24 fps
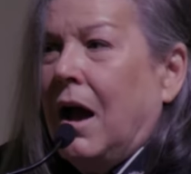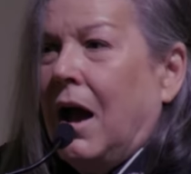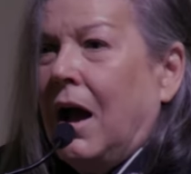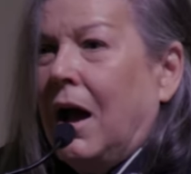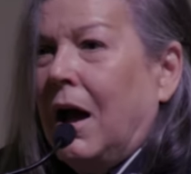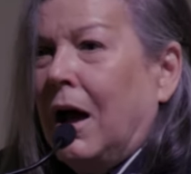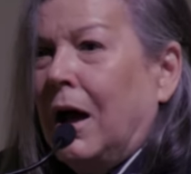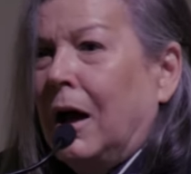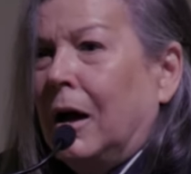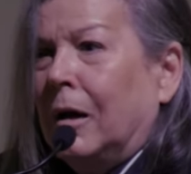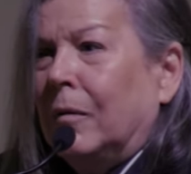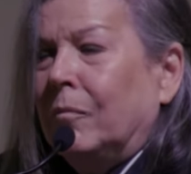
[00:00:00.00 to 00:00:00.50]

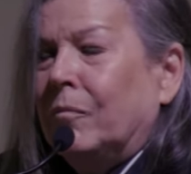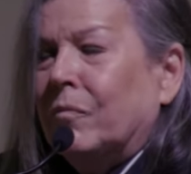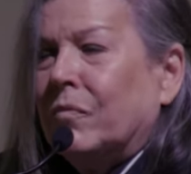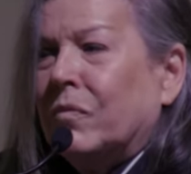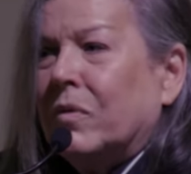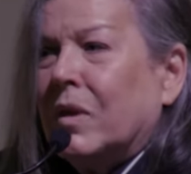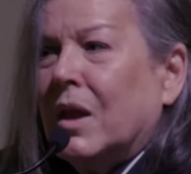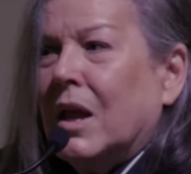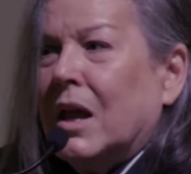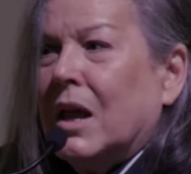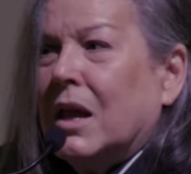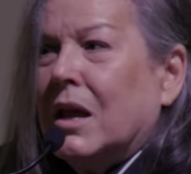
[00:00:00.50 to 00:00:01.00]
Um,
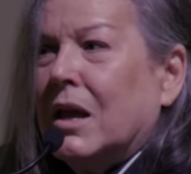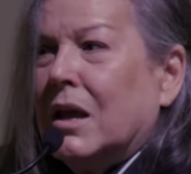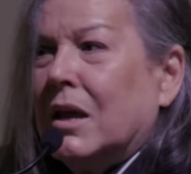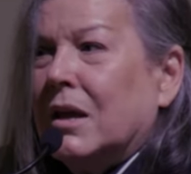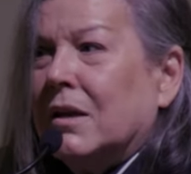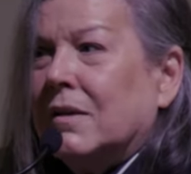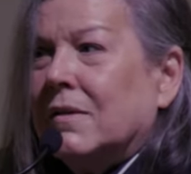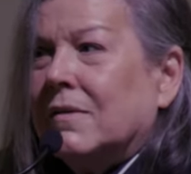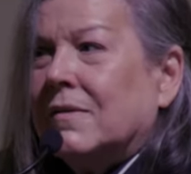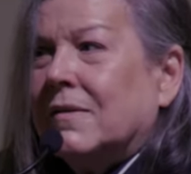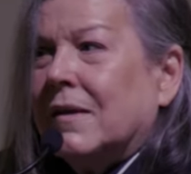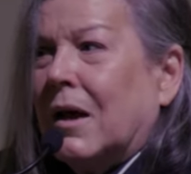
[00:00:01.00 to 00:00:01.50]

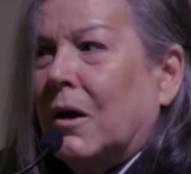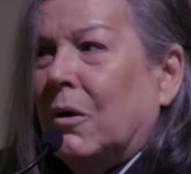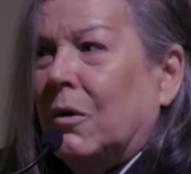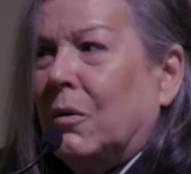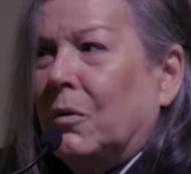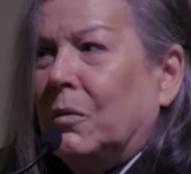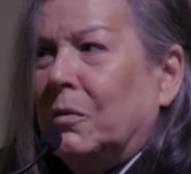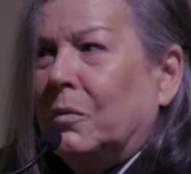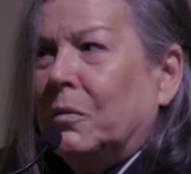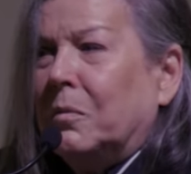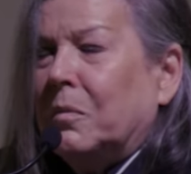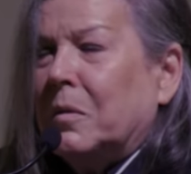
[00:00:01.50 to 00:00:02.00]

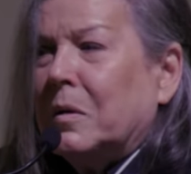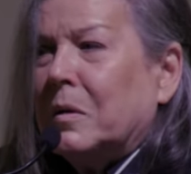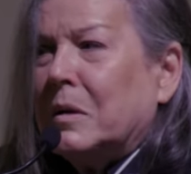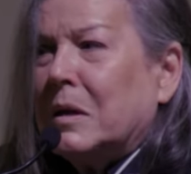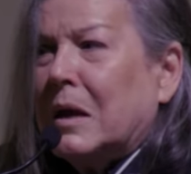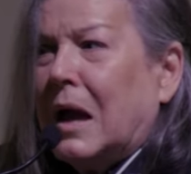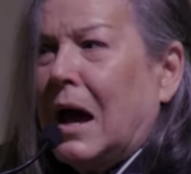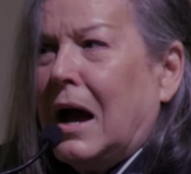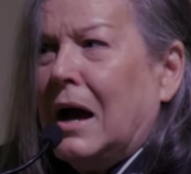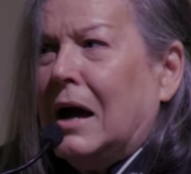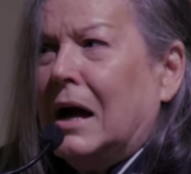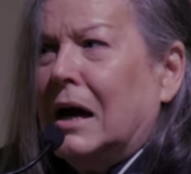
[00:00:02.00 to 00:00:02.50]
so
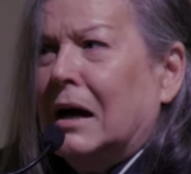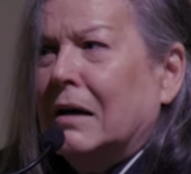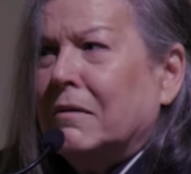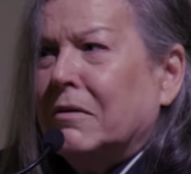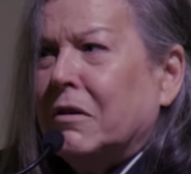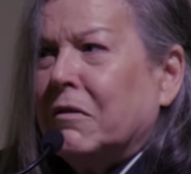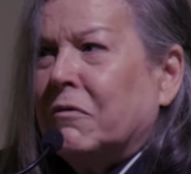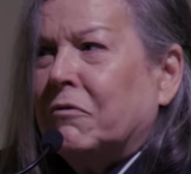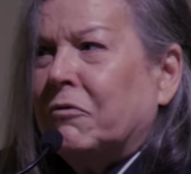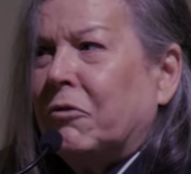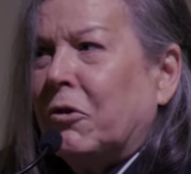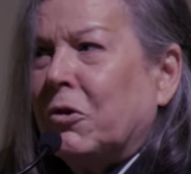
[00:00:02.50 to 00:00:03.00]
uh,
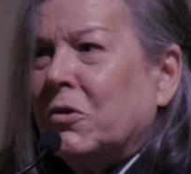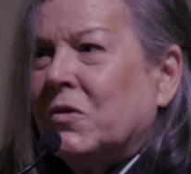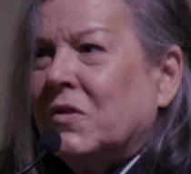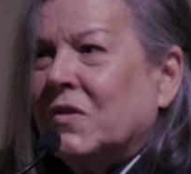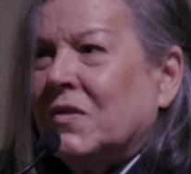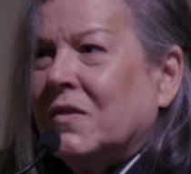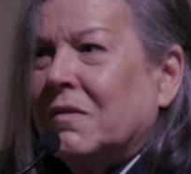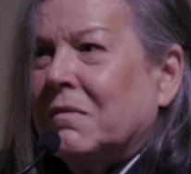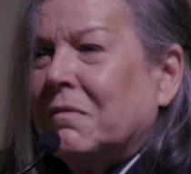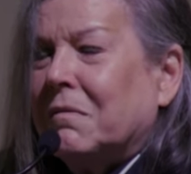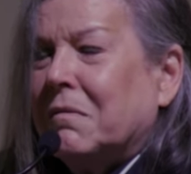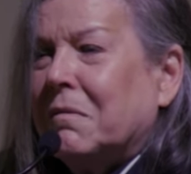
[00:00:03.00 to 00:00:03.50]
the
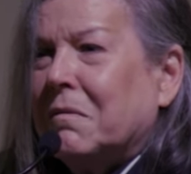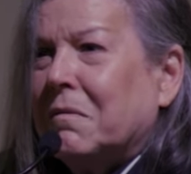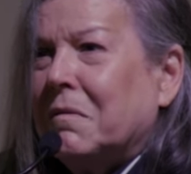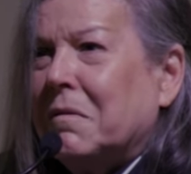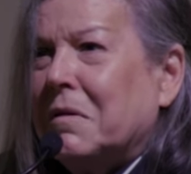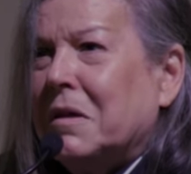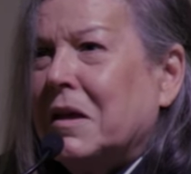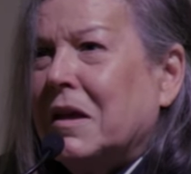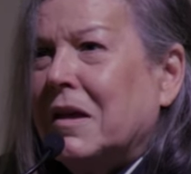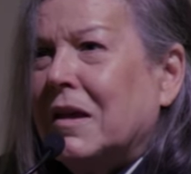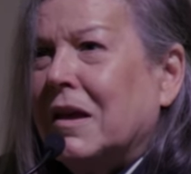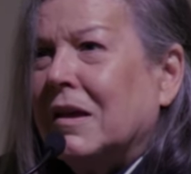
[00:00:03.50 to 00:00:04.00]
first
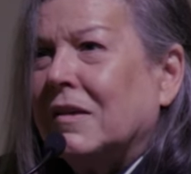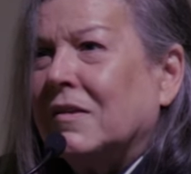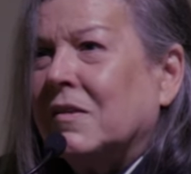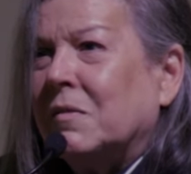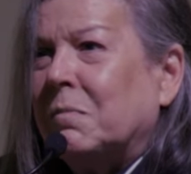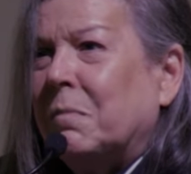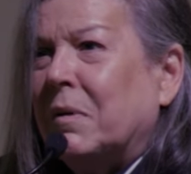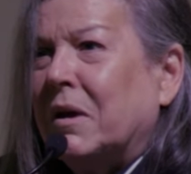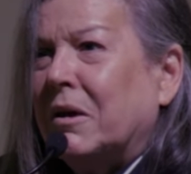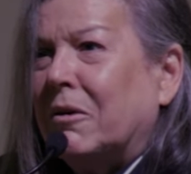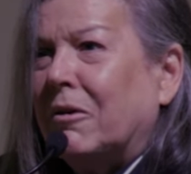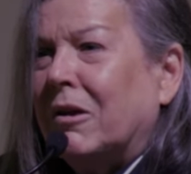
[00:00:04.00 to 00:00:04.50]

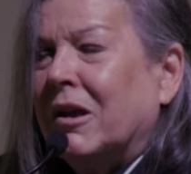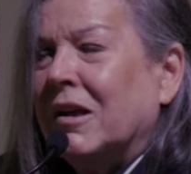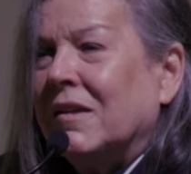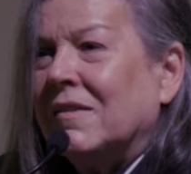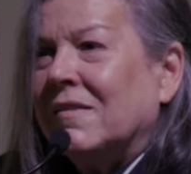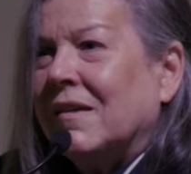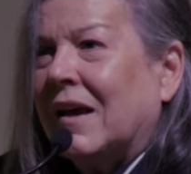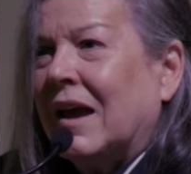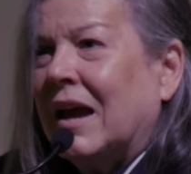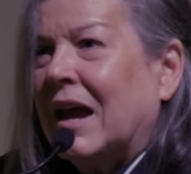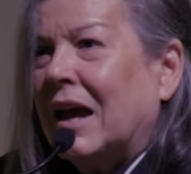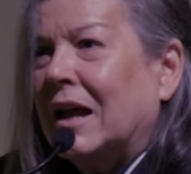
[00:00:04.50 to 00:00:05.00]

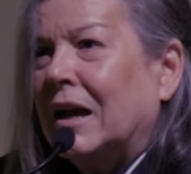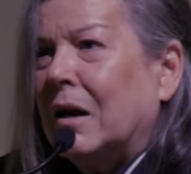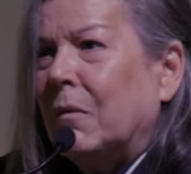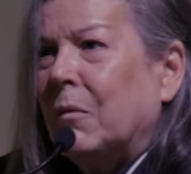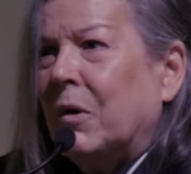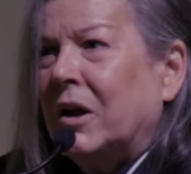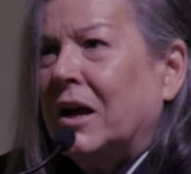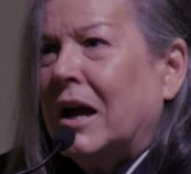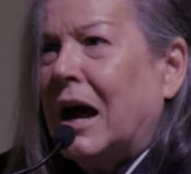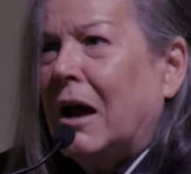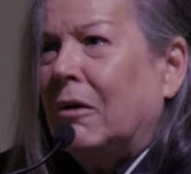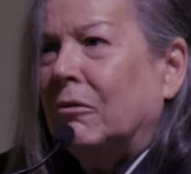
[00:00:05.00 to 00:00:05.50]
experience I had, I
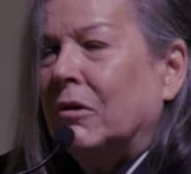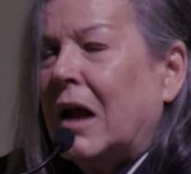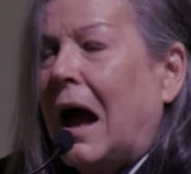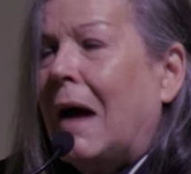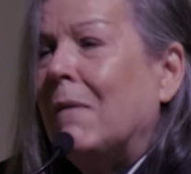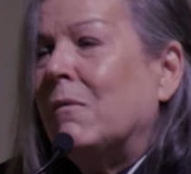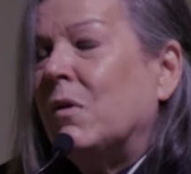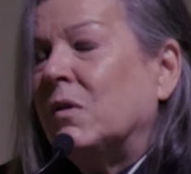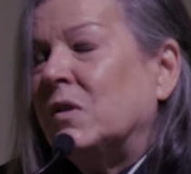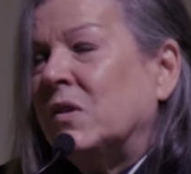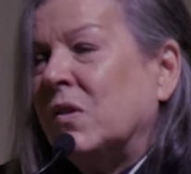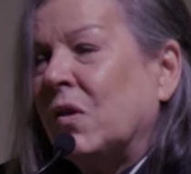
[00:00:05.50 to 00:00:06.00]
went out,
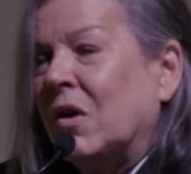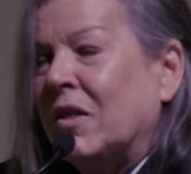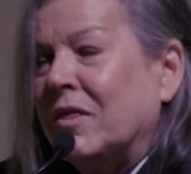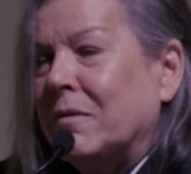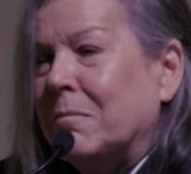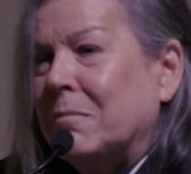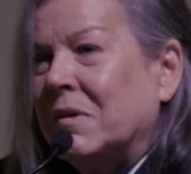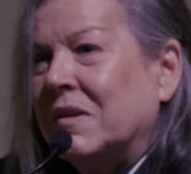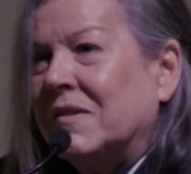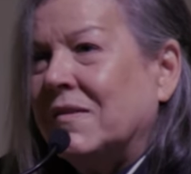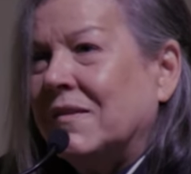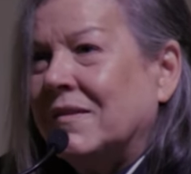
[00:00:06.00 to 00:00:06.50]
I was on
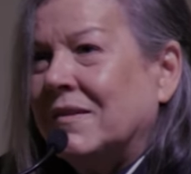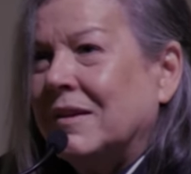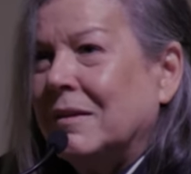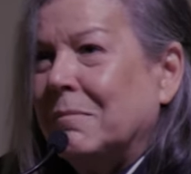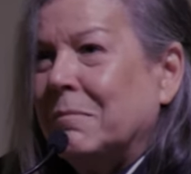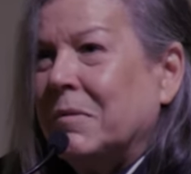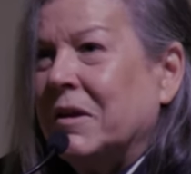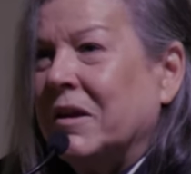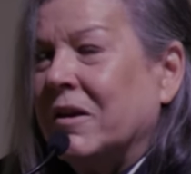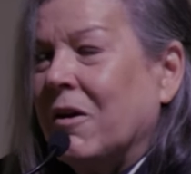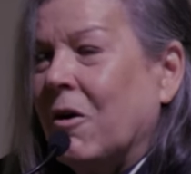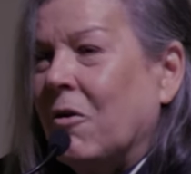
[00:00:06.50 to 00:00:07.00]
the
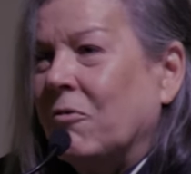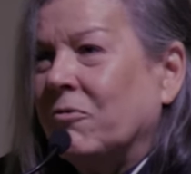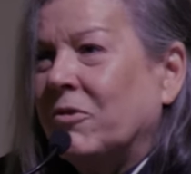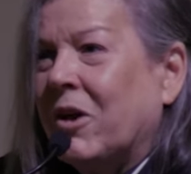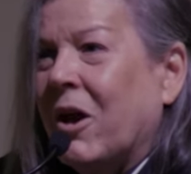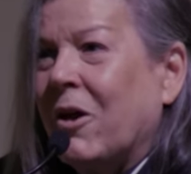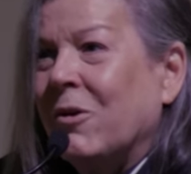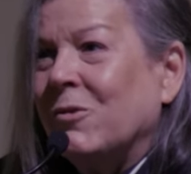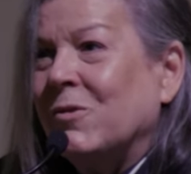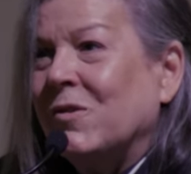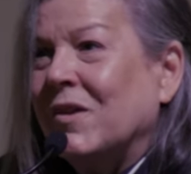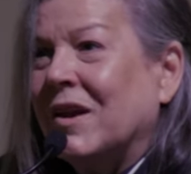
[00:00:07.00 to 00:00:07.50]
Mississippi Gulf
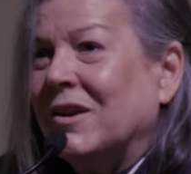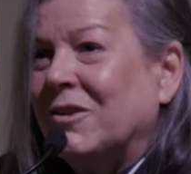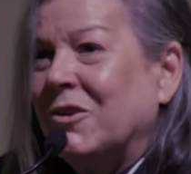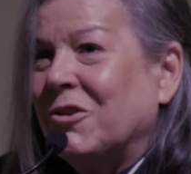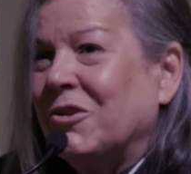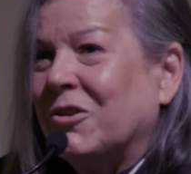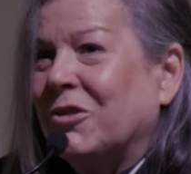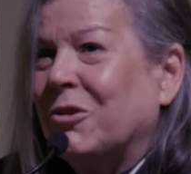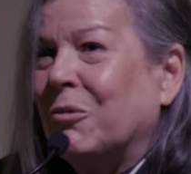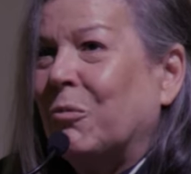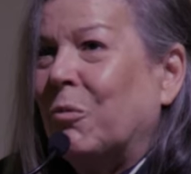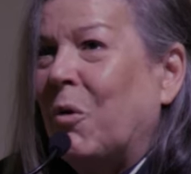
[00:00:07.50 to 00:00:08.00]
Coast. I
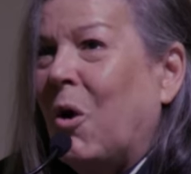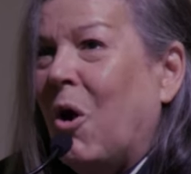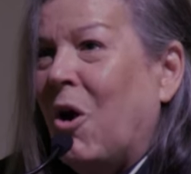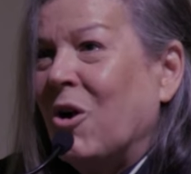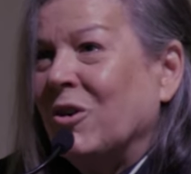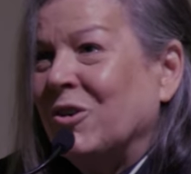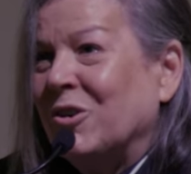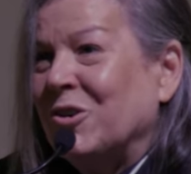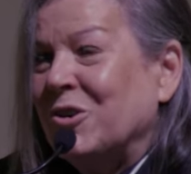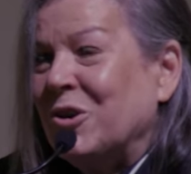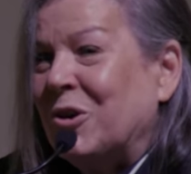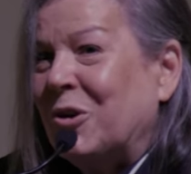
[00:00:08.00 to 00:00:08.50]
took the
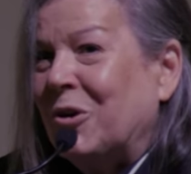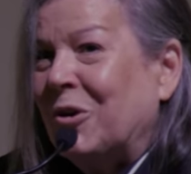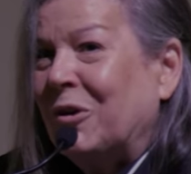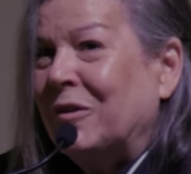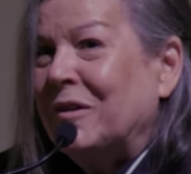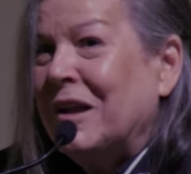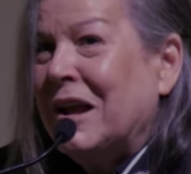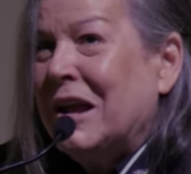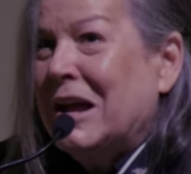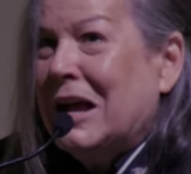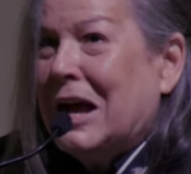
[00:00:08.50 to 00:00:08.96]
wrong turn.